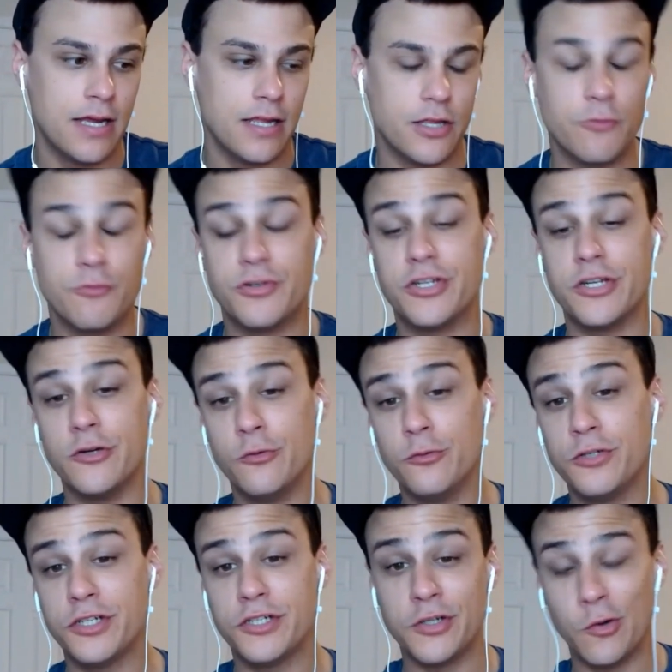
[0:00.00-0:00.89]
you
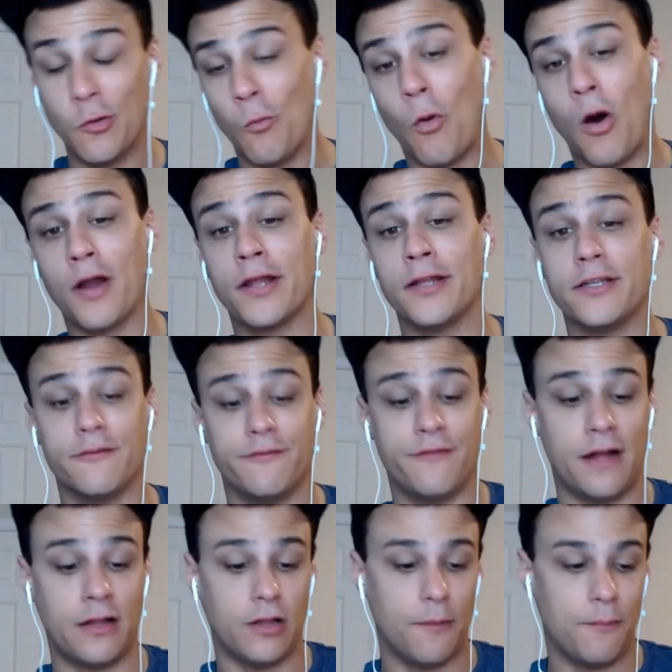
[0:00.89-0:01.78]
do still want to
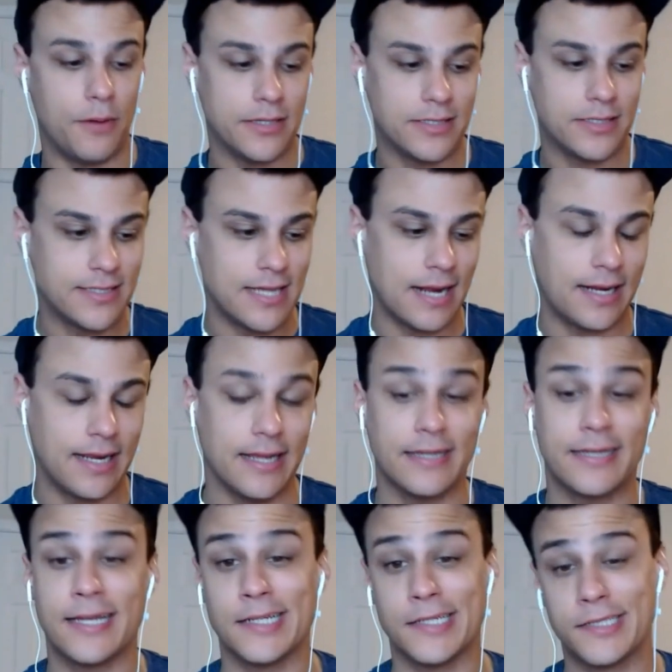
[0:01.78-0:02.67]
develop a
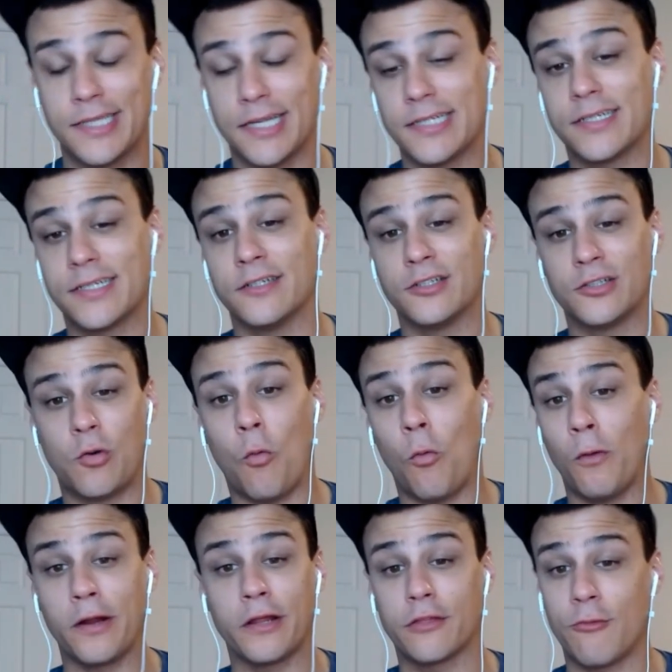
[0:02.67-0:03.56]
second consistent
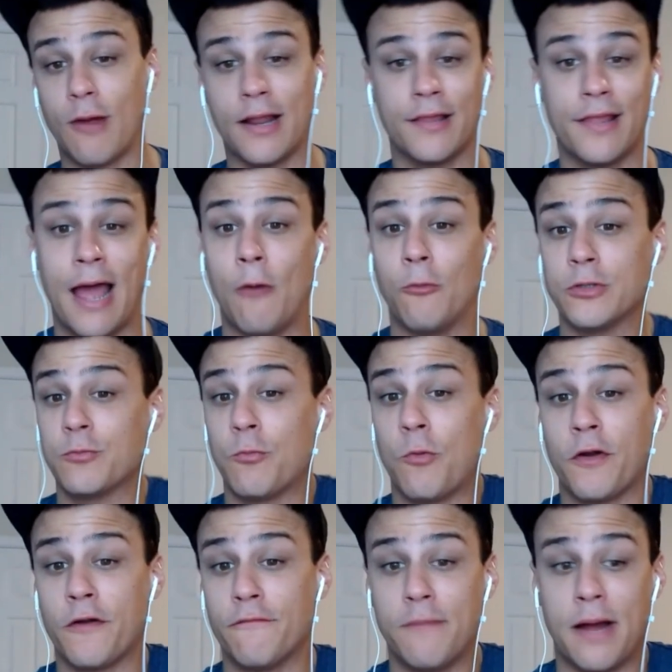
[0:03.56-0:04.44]
scoring threat. And that was
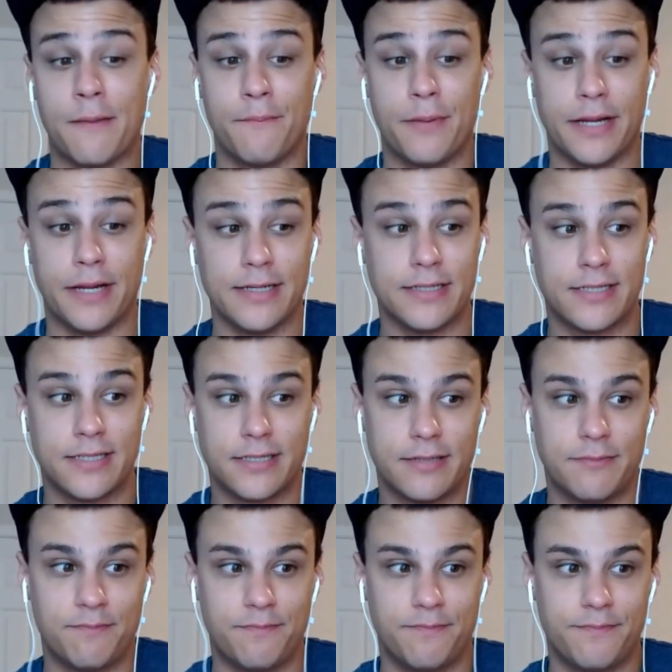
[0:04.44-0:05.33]
one of my
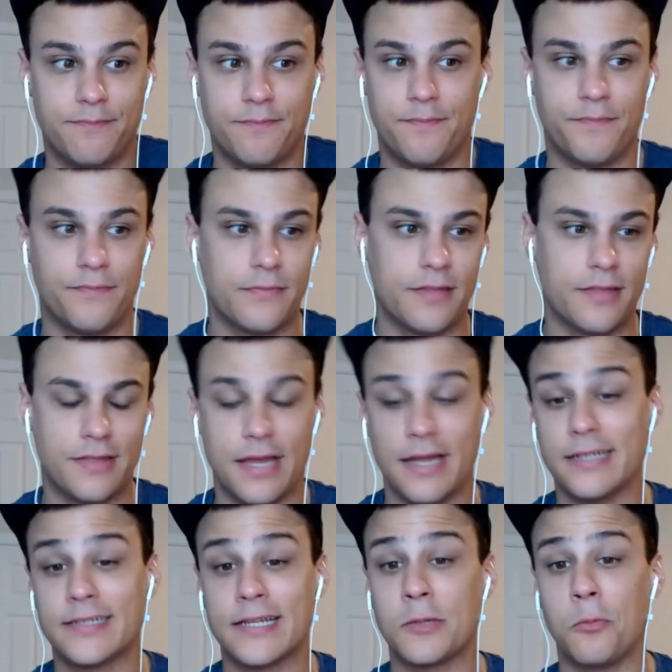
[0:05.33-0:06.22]
biggest
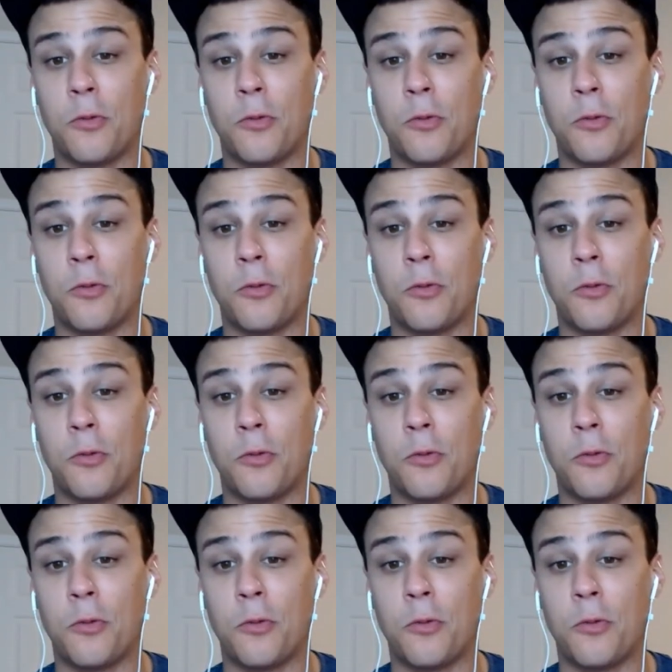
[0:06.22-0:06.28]
things that the